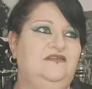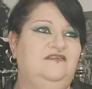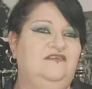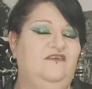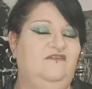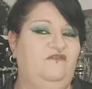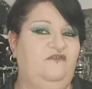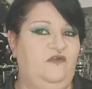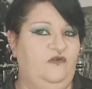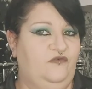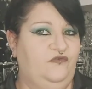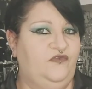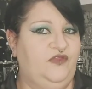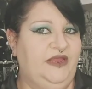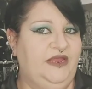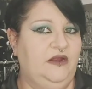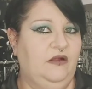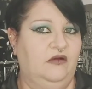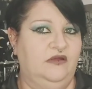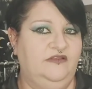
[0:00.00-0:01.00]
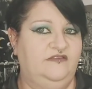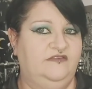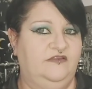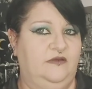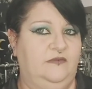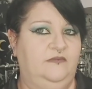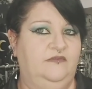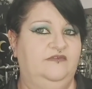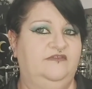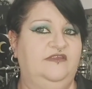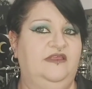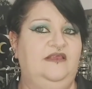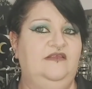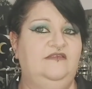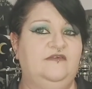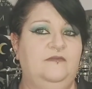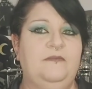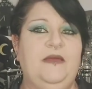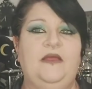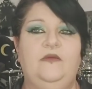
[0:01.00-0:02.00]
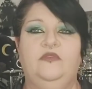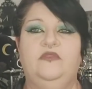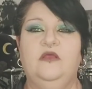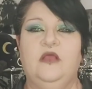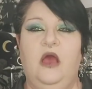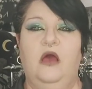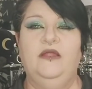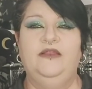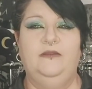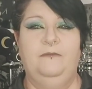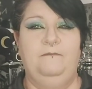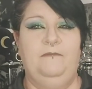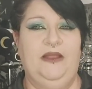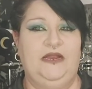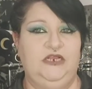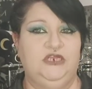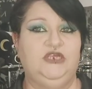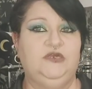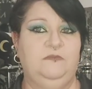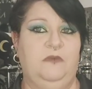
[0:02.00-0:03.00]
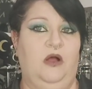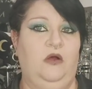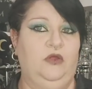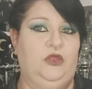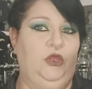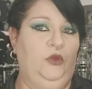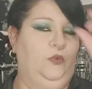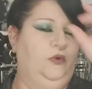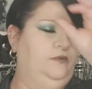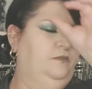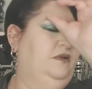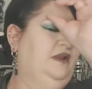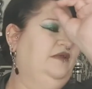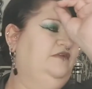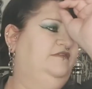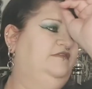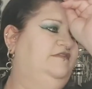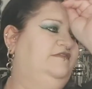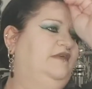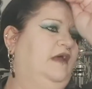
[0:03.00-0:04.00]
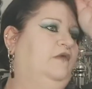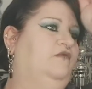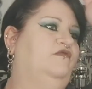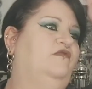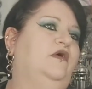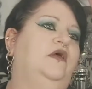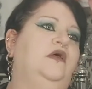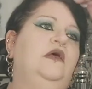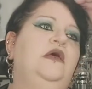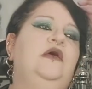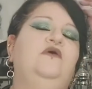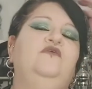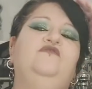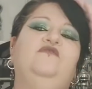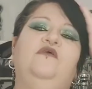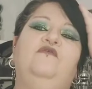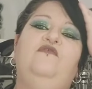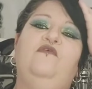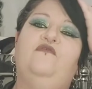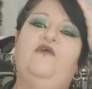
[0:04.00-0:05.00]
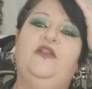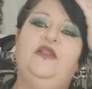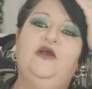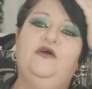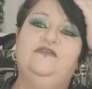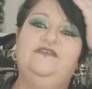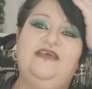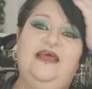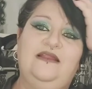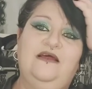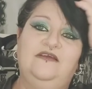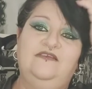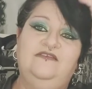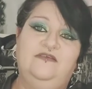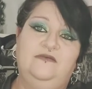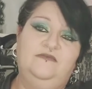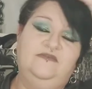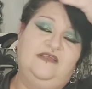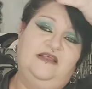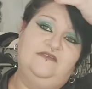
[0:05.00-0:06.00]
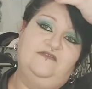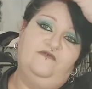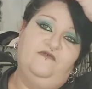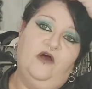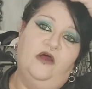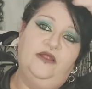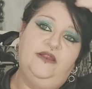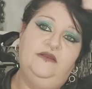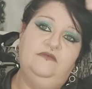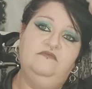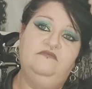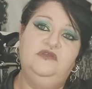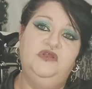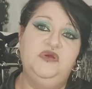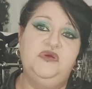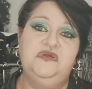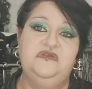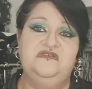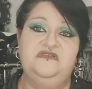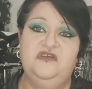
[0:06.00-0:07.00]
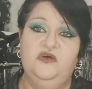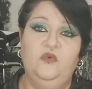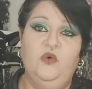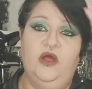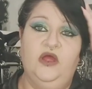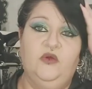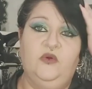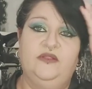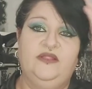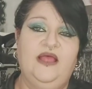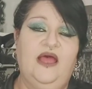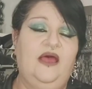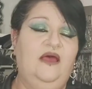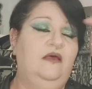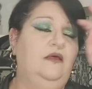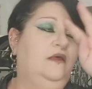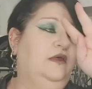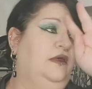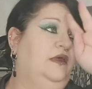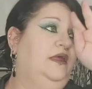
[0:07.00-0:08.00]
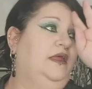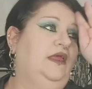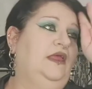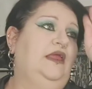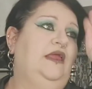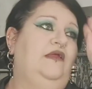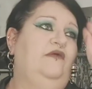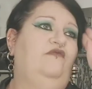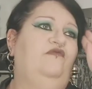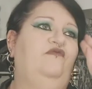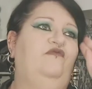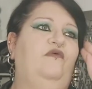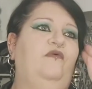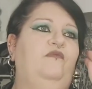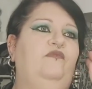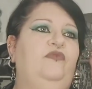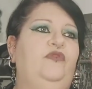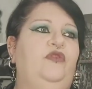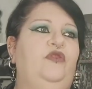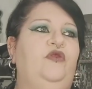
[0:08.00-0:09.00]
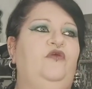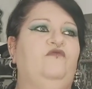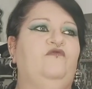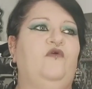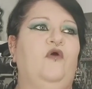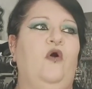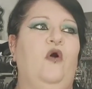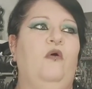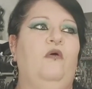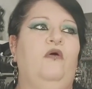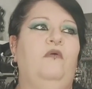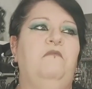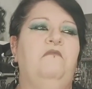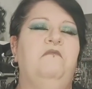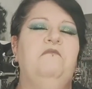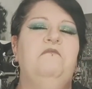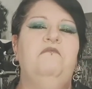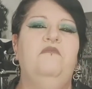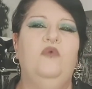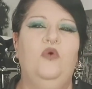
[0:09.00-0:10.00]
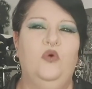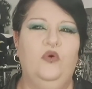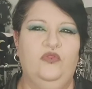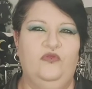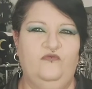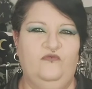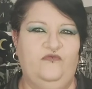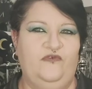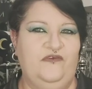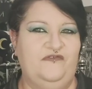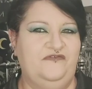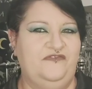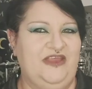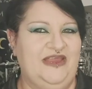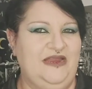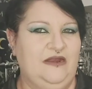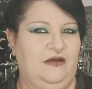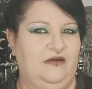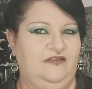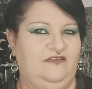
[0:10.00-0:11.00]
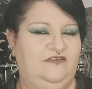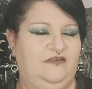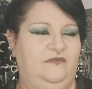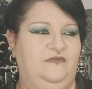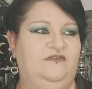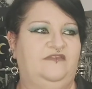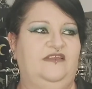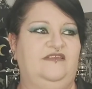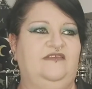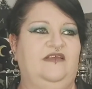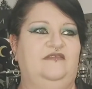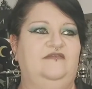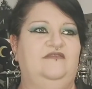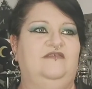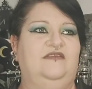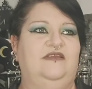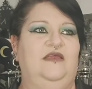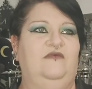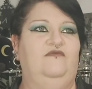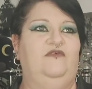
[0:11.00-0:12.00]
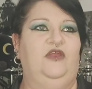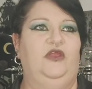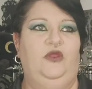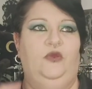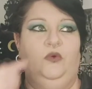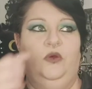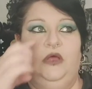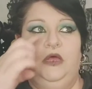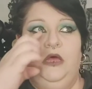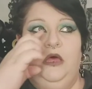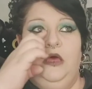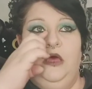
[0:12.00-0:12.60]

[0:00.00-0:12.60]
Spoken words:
to 15 items is about the kind of benchmark you want to place yourself. So if you've only got 10 items, that's fine, you can still work with that. If you've got more than 15 items, it tends to give you